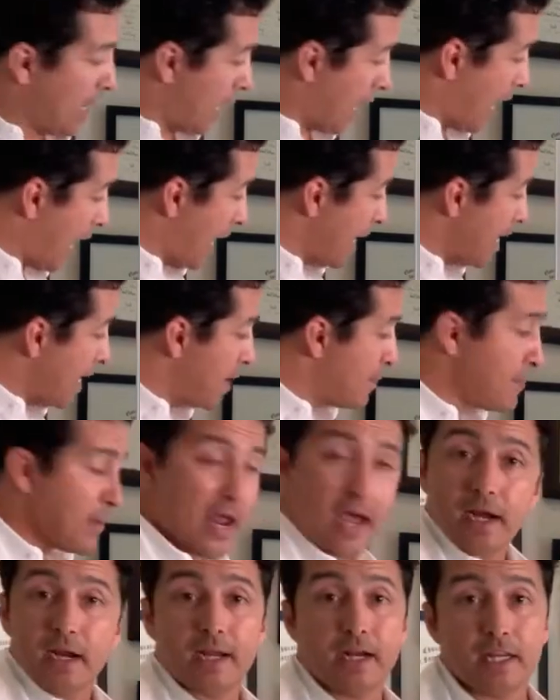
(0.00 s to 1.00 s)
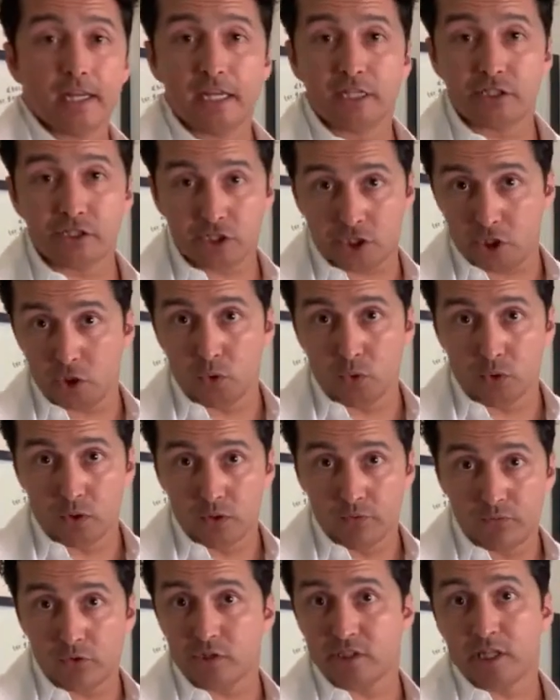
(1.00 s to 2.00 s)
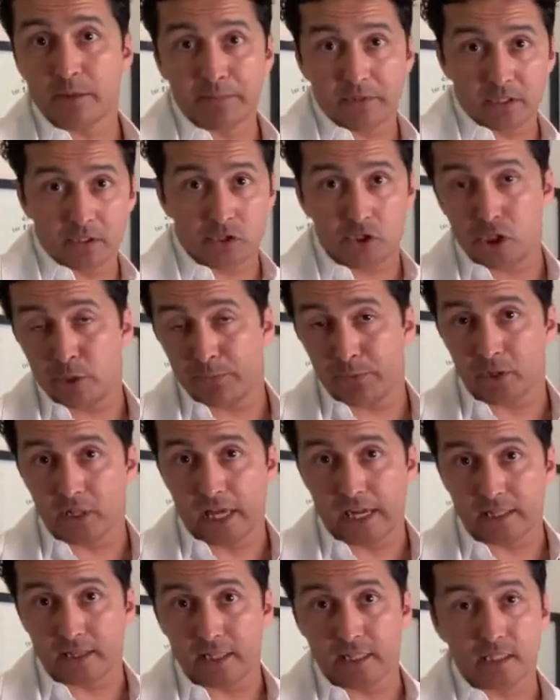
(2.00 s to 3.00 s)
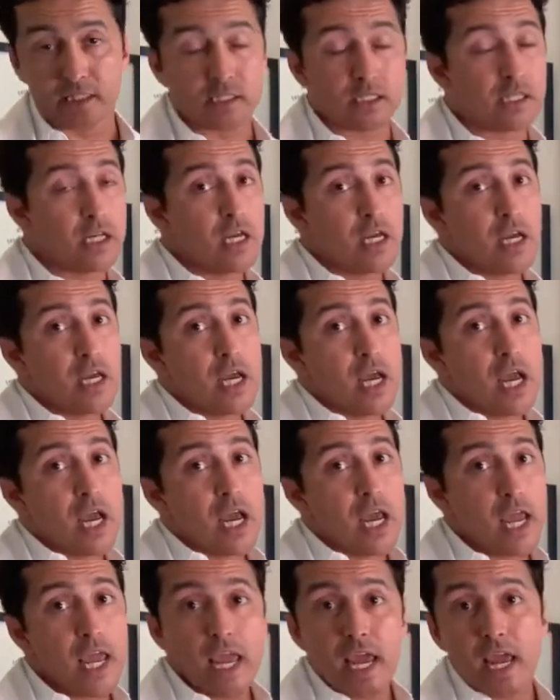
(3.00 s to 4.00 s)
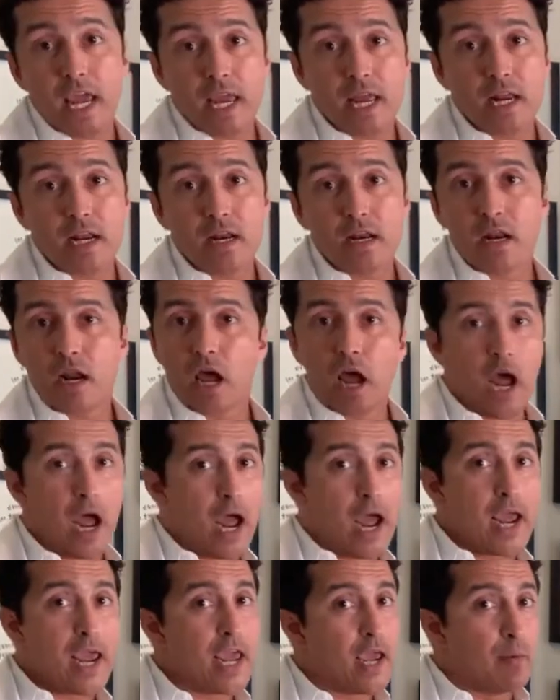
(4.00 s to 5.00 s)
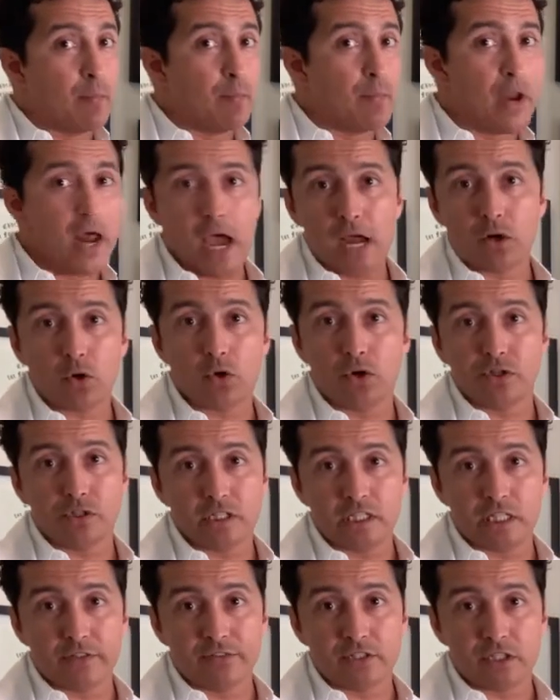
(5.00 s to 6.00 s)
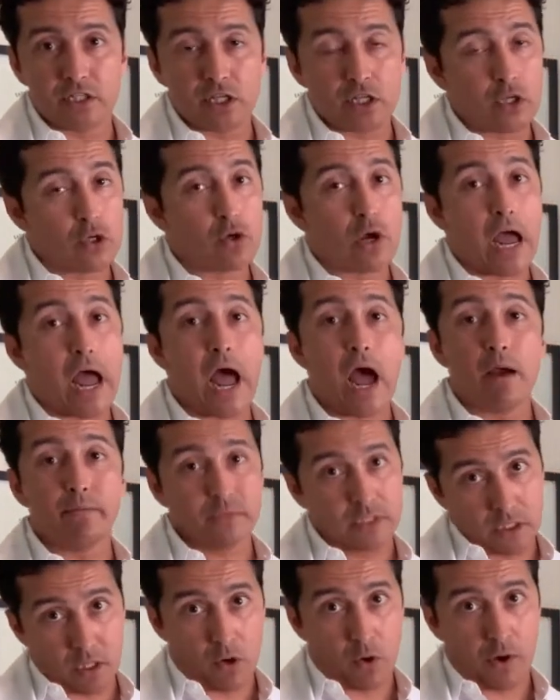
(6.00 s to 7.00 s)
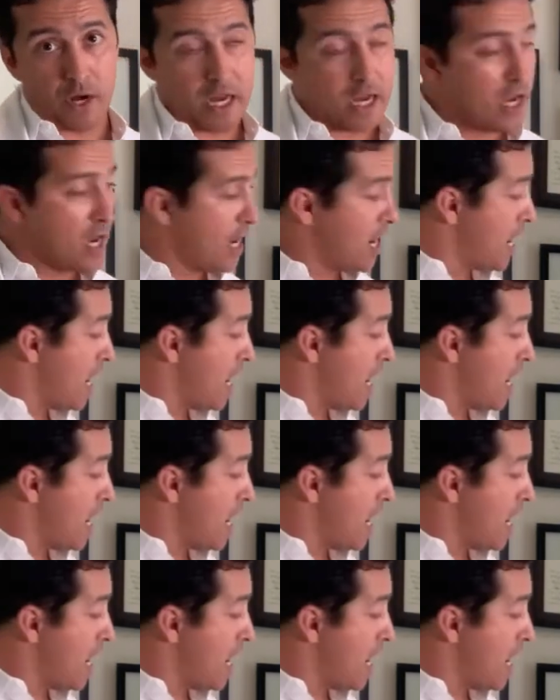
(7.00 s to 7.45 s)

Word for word: I am not gonna get sued for something stupid like this, and I am not going to give it to you. I'm sorry.